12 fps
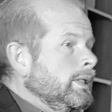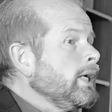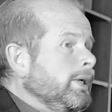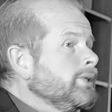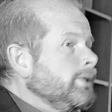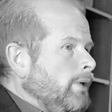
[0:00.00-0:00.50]
Yeah,
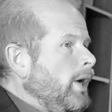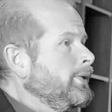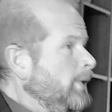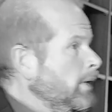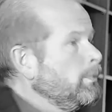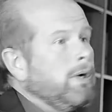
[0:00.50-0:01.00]
I do. I
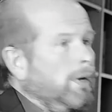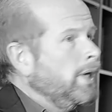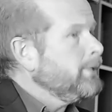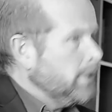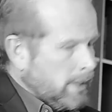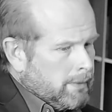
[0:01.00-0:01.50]

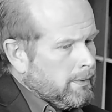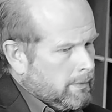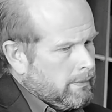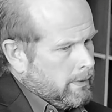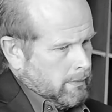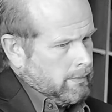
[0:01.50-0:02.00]
think there
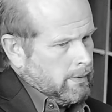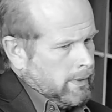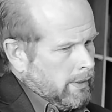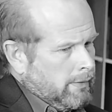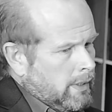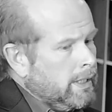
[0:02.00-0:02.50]

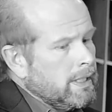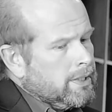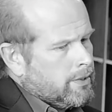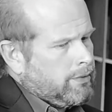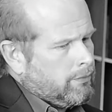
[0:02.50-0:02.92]
are at least